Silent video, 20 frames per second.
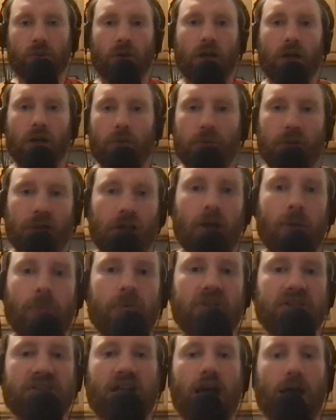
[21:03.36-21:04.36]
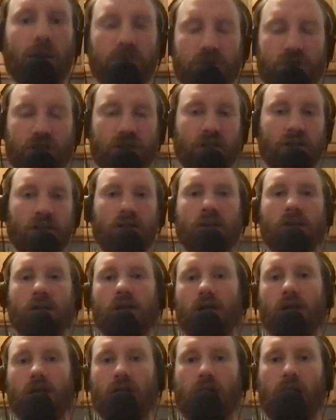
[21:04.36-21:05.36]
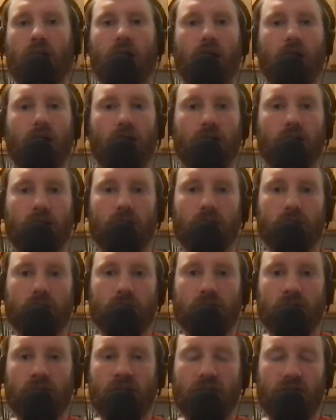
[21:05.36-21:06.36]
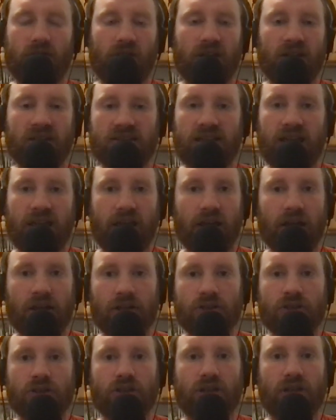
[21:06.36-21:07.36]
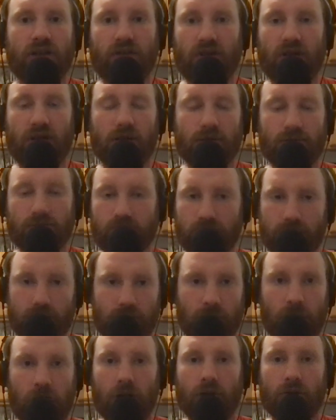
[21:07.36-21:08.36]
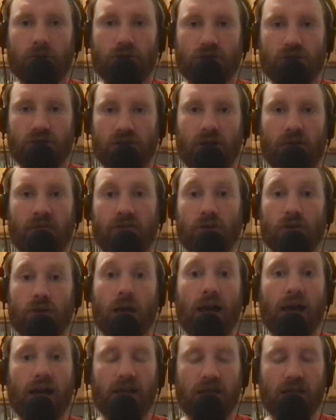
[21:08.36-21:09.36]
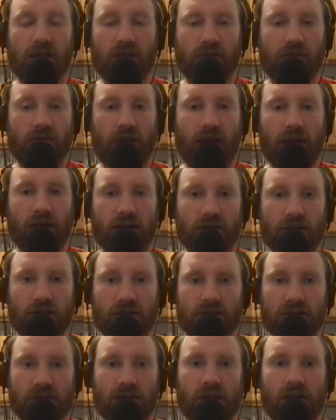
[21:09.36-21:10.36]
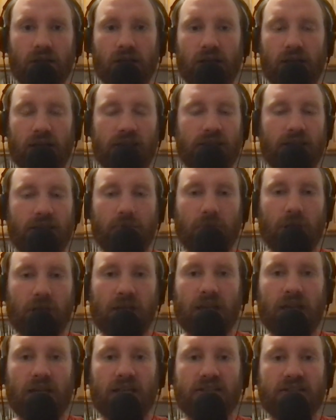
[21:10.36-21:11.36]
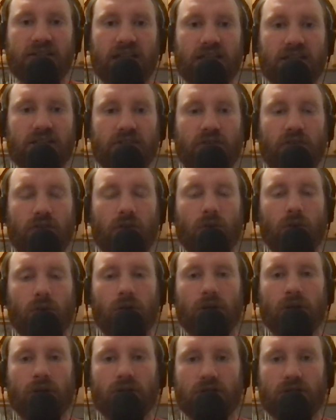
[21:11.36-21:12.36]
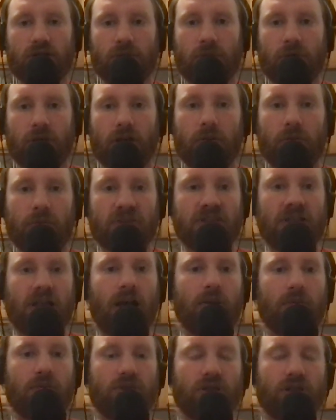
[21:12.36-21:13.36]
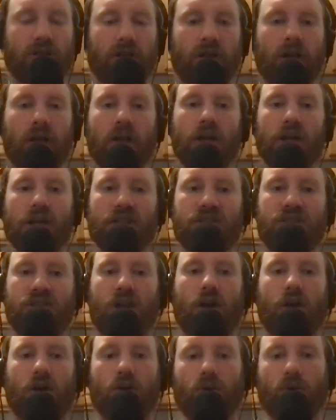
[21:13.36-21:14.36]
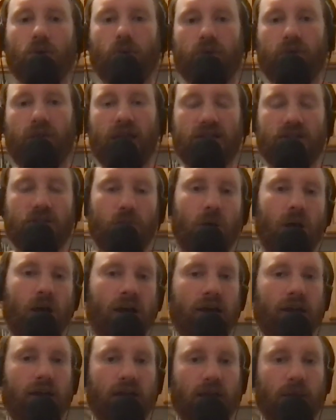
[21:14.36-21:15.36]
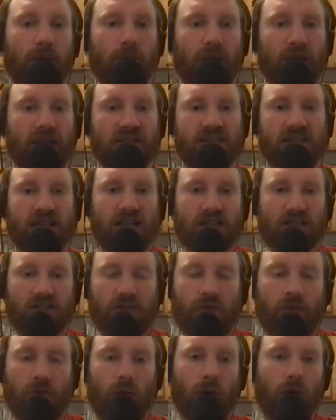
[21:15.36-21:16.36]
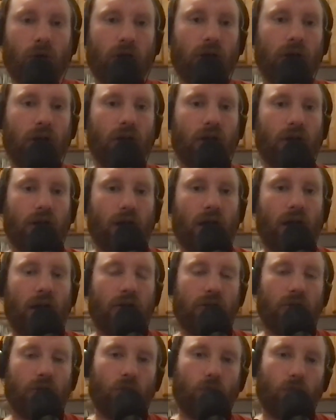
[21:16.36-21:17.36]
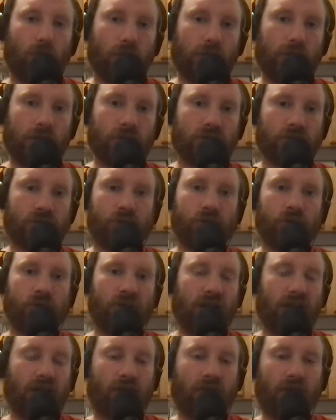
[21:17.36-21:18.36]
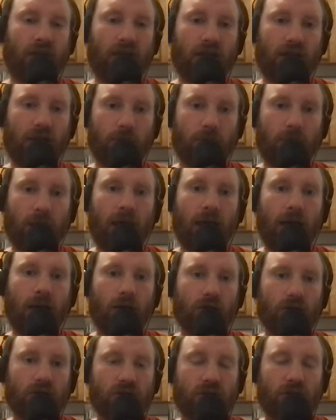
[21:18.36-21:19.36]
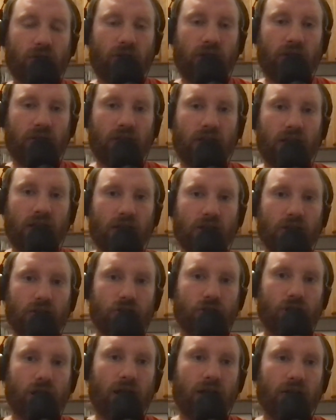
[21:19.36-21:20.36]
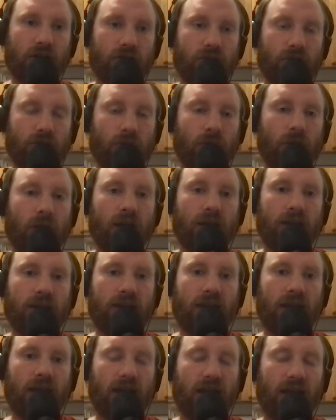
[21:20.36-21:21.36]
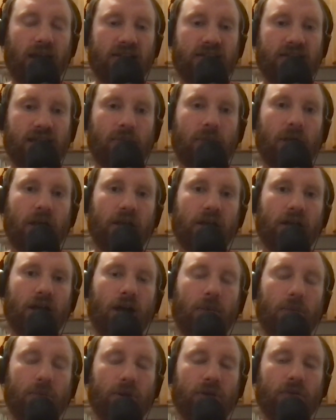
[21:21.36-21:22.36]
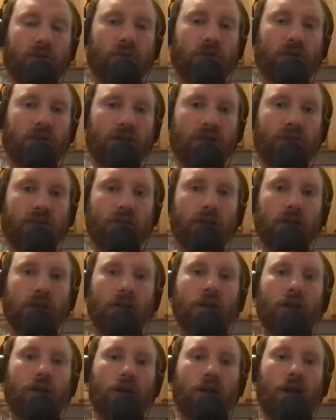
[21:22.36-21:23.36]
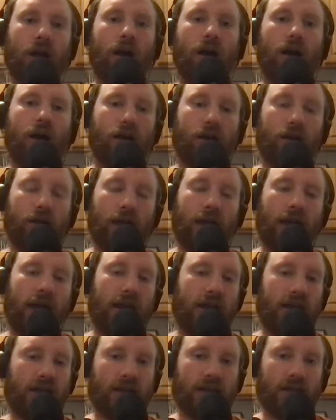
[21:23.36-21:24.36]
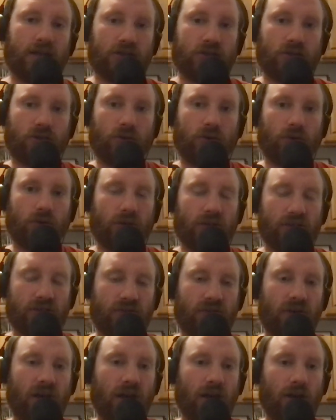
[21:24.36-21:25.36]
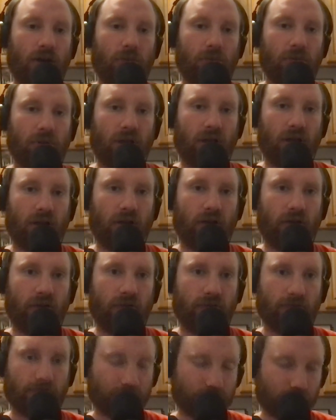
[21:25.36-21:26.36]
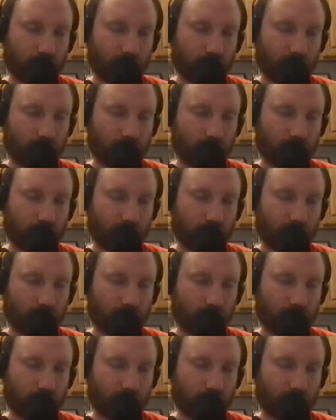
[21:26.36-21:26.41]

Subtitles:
were going to pick up his option, uh, given his age, given, just a variety of factors. It didn't make any sense for the Orioles to pick up his option. So that's why it makes sense for the Orioles to DFA him now so that they could try to get a semi-competent reliever heading into this final playoff